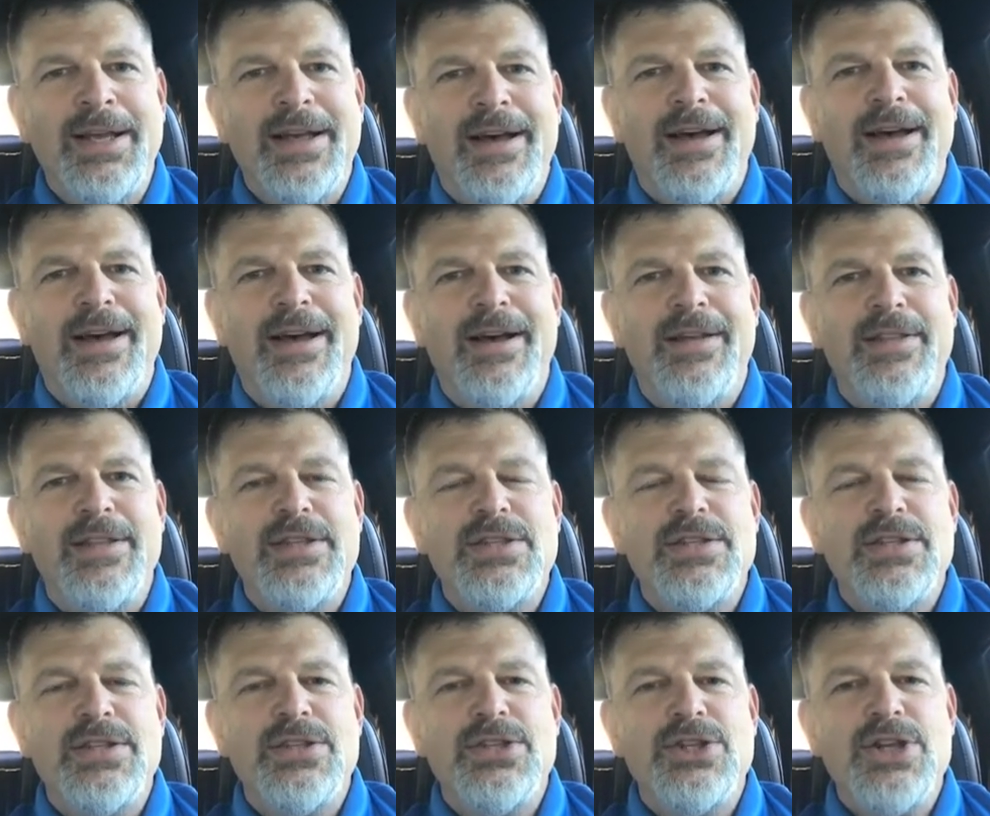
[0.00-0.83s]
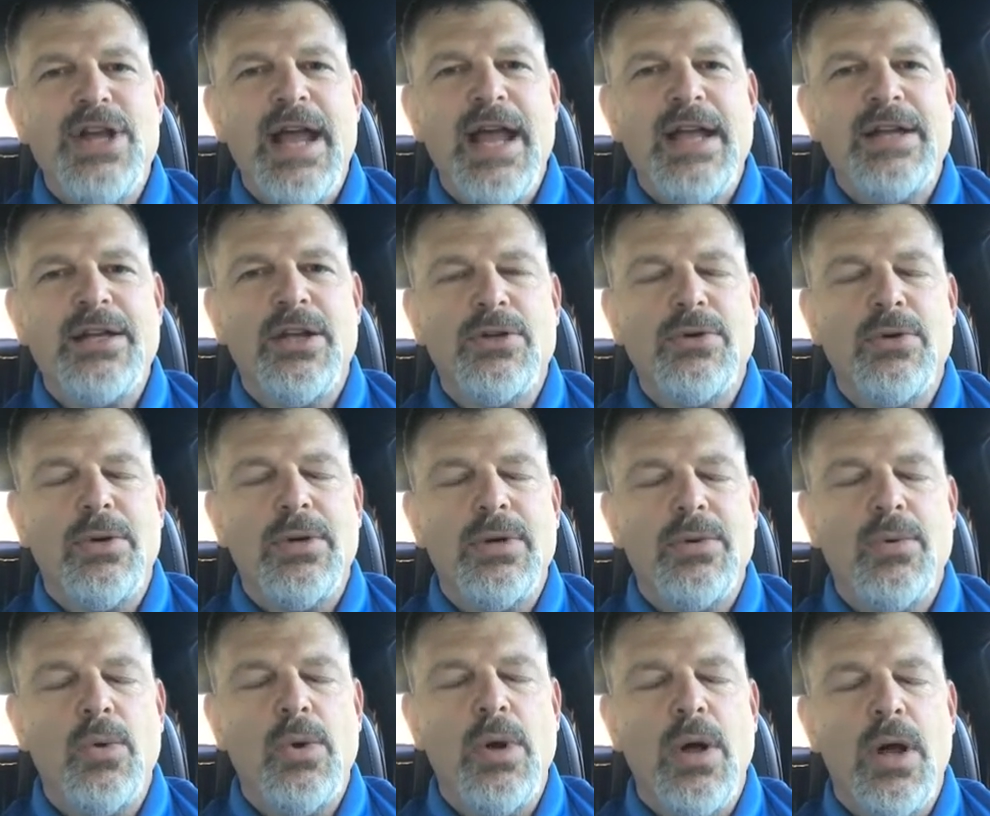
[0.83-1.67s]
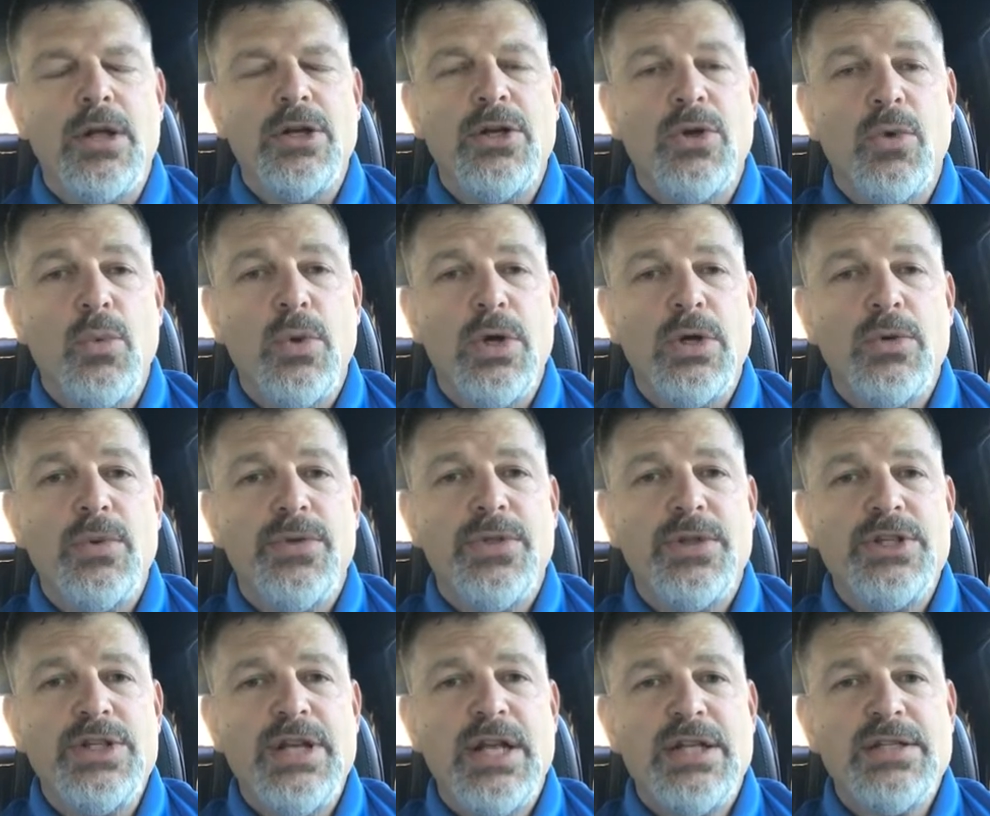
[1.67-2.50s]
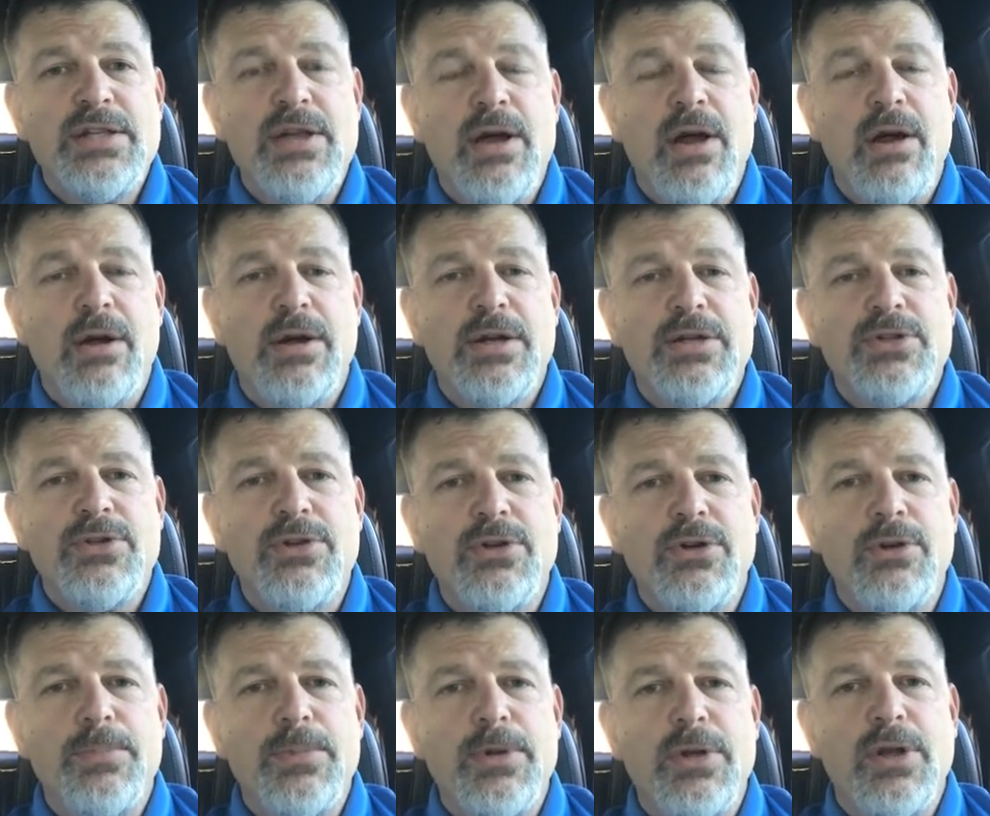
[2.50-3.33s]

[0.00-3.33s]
This is Chad Underwood with the Jessica Hargis Group.